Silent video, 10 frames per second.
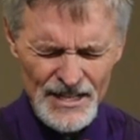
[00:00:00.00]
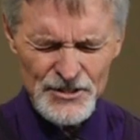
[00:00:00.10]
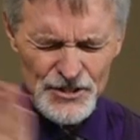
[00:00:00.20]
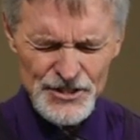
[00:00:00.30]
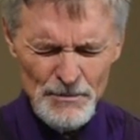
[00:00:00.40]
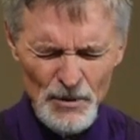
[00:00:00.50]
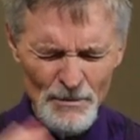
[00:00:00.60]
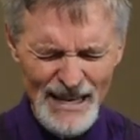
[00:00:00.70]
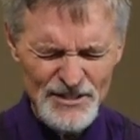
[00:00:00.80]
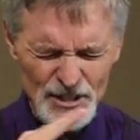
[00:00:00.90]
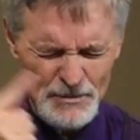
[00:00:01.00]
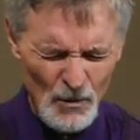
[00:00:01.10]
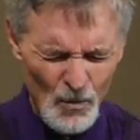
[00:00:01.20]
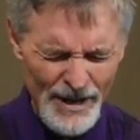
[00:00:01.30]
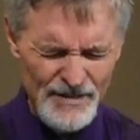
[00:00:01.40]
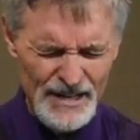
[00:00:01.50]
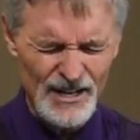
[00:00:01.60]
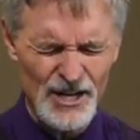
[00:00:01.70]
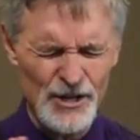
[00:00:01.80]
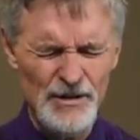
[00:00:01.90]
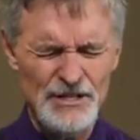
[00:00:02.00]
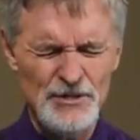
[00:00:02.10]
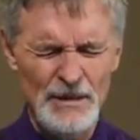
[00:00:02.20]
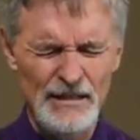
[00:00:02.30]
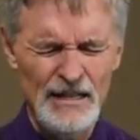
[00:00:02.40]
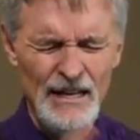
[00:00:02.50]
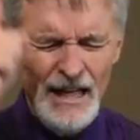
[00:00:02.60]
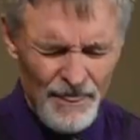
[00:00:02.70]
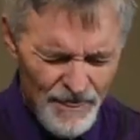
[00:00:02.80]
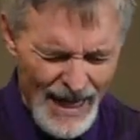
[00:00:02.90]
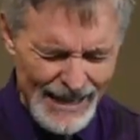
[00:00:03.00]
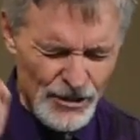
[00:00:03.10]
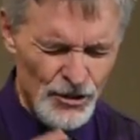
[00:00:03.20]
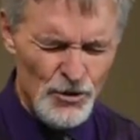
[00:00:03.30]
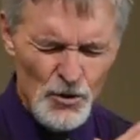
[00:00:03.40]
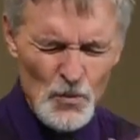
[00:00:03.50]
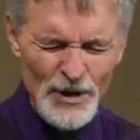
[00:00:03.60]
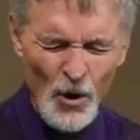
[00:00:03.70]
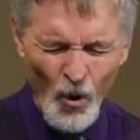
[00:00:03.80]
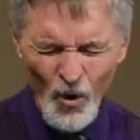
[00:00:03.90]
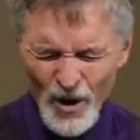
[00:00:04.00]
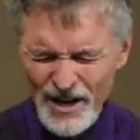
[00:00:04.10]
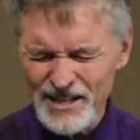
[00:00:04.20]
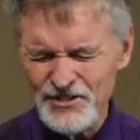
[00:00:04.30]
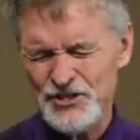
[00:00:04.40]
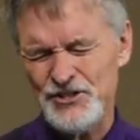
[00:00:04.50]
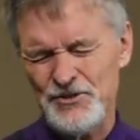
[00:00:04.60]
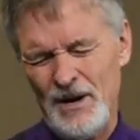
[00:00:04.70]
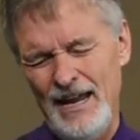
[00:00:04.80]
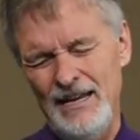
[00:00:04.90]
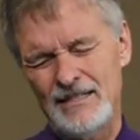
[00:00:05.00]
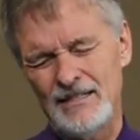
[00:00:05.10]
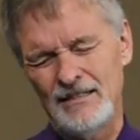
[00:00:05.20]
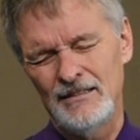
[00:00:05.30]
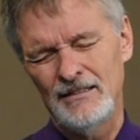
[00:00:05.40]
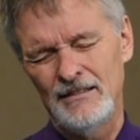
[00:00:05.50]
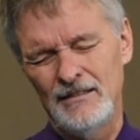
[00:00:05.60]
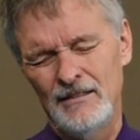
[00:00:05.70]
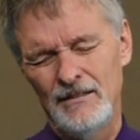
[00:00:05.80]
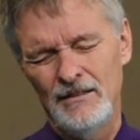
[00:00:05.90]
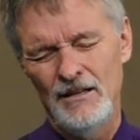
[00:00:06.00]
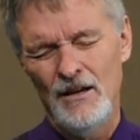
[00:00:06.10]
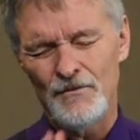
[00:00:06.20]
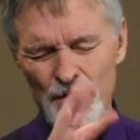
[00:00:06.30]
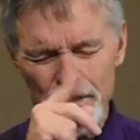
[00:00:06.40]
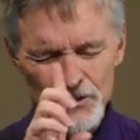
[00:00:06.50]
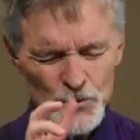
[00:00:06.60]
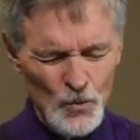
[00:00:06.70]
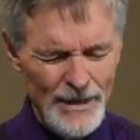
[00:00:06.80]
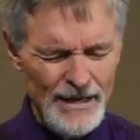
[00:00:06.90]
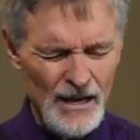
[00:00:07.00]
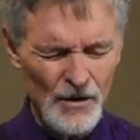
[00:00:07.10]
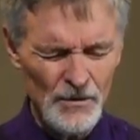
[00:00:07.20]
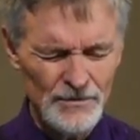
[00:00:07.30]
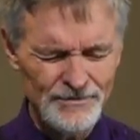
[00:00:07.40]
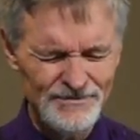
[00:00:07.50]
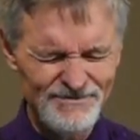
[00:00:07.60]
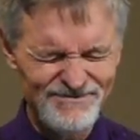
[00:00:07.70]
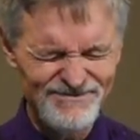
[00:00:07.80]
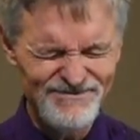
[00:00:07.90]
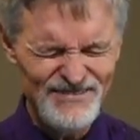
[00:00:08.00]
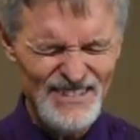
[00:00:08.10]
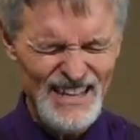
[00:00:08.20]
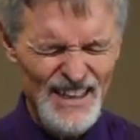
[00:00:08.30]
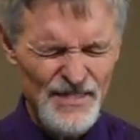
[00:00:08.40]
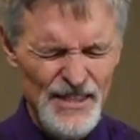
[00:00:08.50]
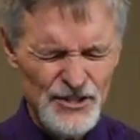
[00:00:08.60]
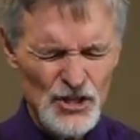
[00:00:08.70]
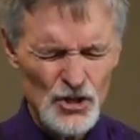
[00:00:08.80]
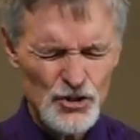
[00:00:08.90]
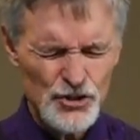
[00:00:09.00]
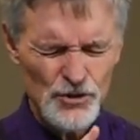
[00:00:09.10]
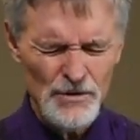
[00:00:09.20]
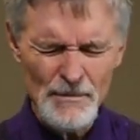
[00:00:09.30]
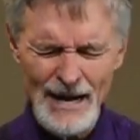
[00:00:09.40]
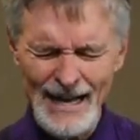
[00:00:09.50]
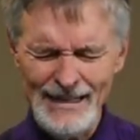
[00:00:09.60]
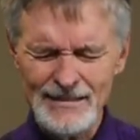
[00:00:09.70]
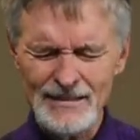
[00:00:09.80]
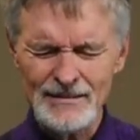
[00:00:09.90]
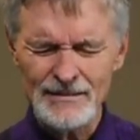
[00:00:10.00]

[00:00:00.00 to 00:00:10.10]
such a simple message, but one of encouragement, that you would orchestrate for this widow, this Shunammite,